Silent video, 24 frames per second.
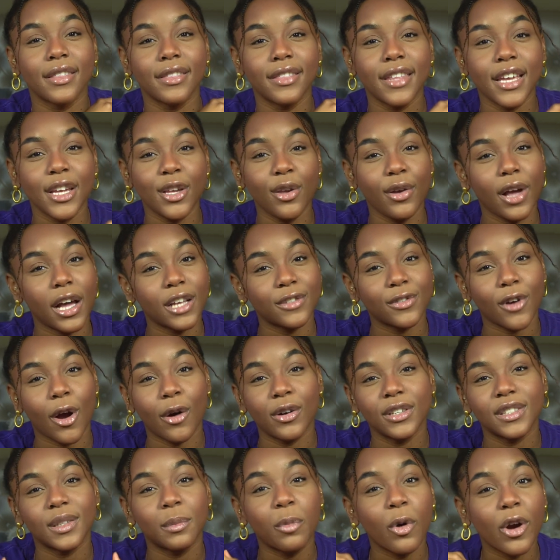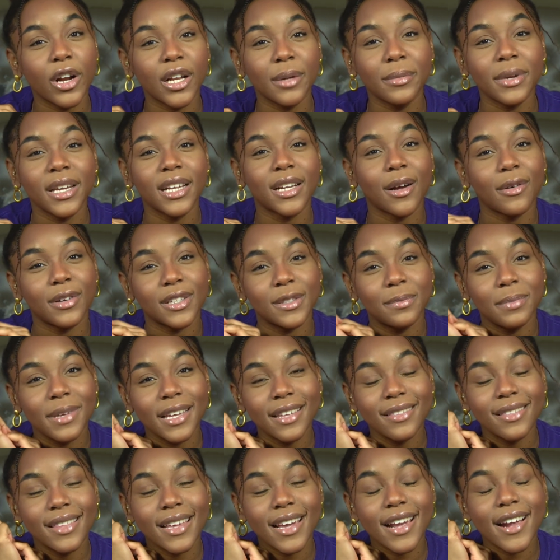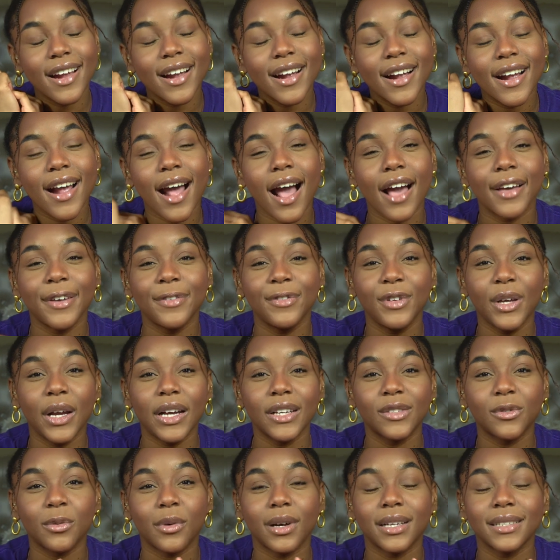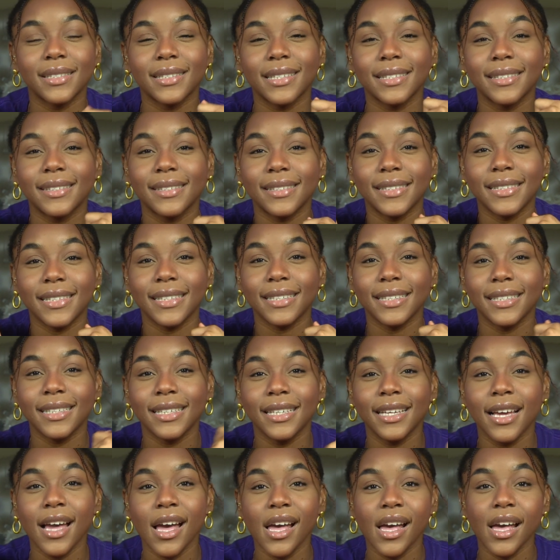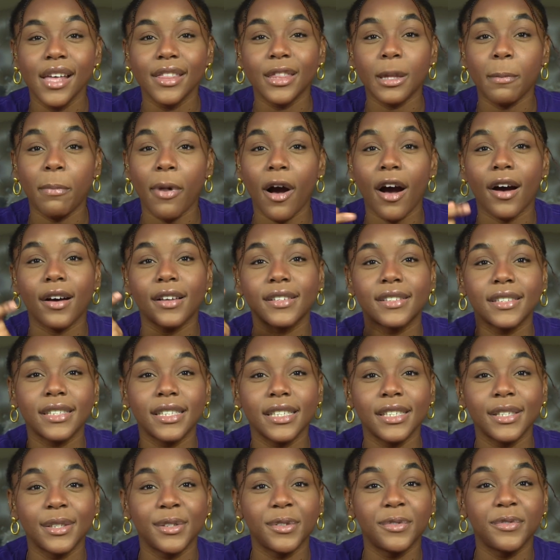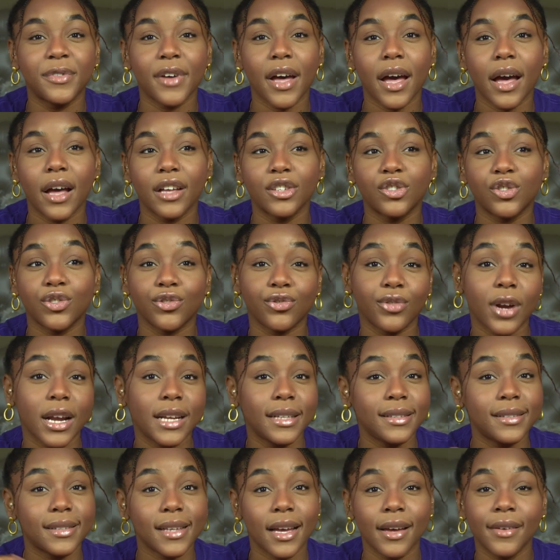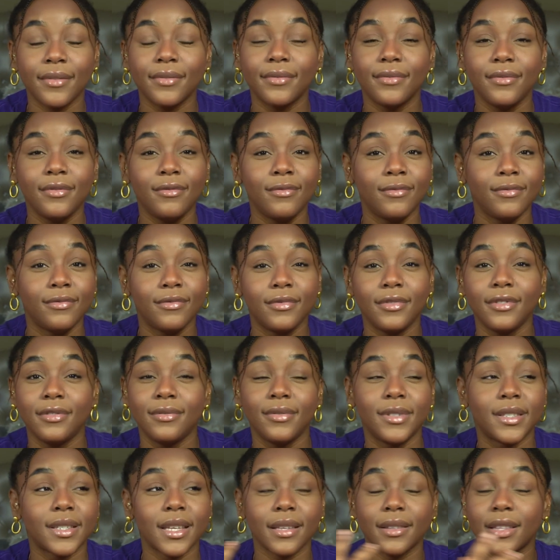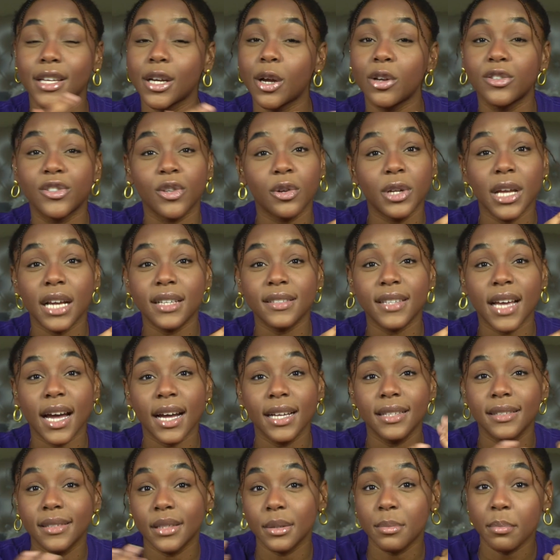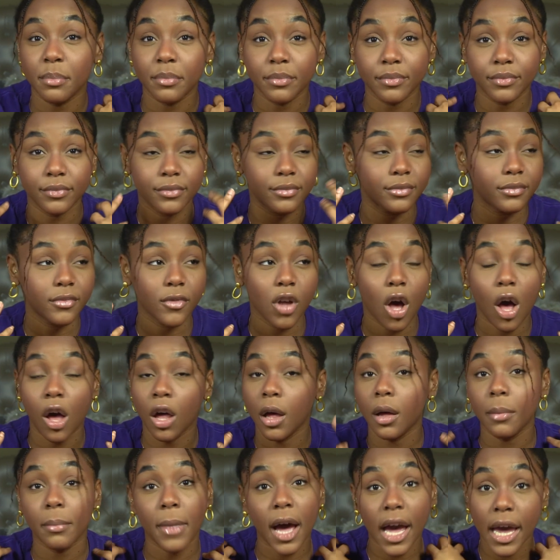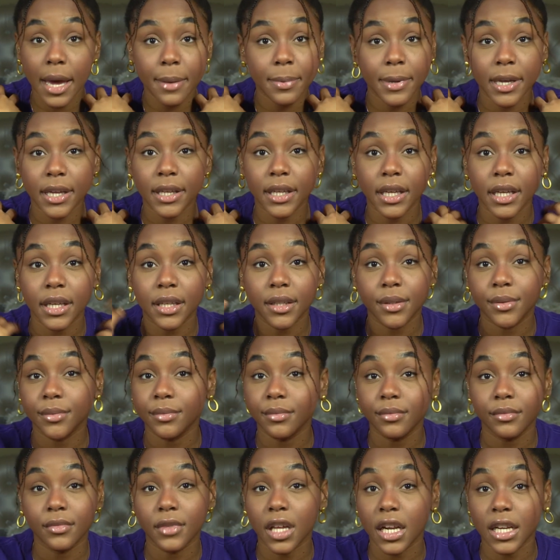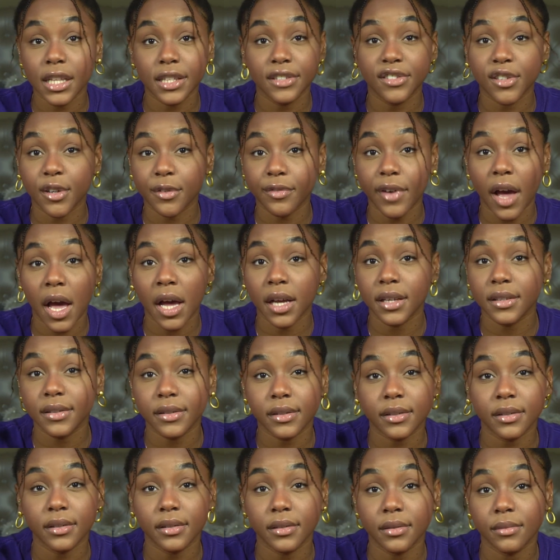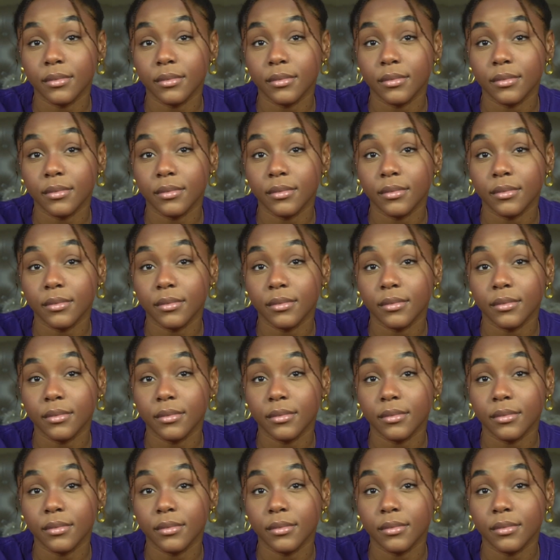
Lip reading: Thank you guys for always supporting me and always being there. If you guys want to see the positive traits of the zodiac signs, and all my opinion, none of these are facts,